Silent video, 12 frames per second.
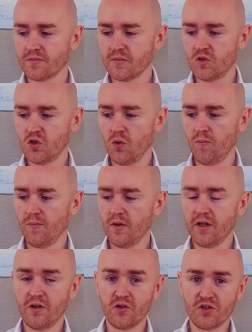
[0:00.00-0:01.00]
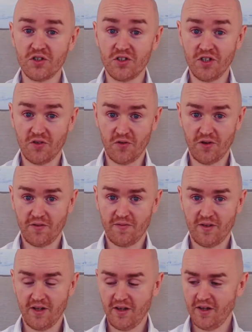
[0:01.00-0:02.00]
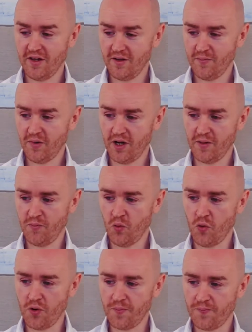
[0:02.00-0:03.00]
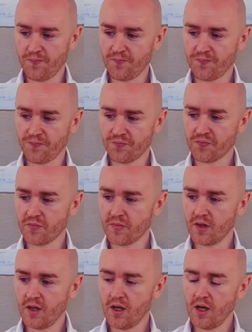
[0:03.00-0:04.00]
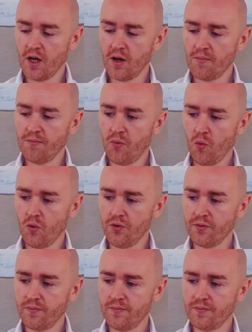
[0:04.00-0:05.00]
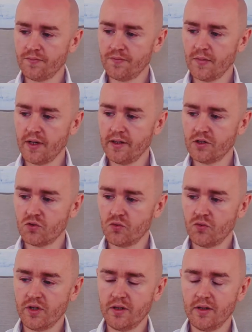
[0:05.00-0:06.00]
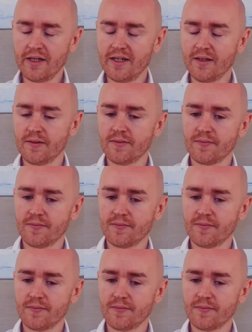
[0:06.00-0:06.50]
So here's the secret behind boredom. Boredom is really